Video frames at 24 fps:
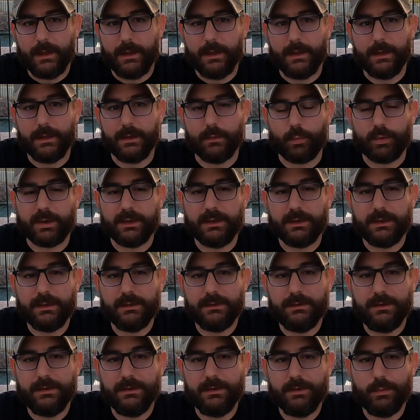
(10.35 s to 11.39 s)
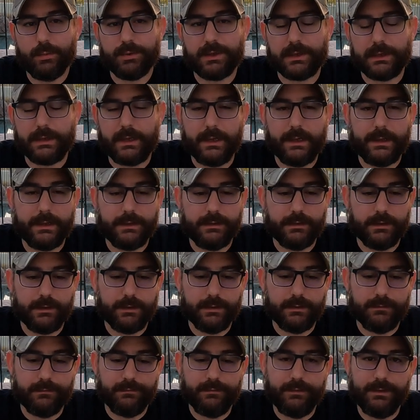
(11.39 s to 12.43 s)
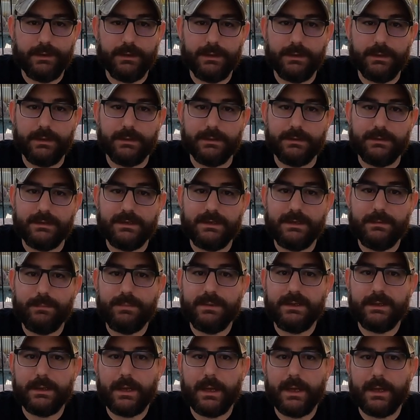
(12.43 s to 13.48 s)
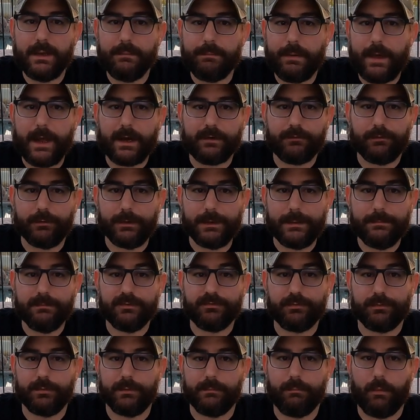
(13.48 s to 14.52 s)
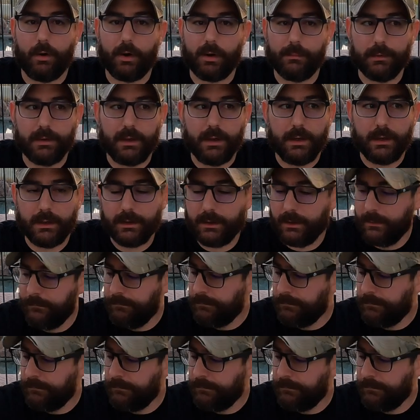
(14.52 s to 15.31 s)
and we're going to continue with the line of the TPA pack frames from ARMOLOQ.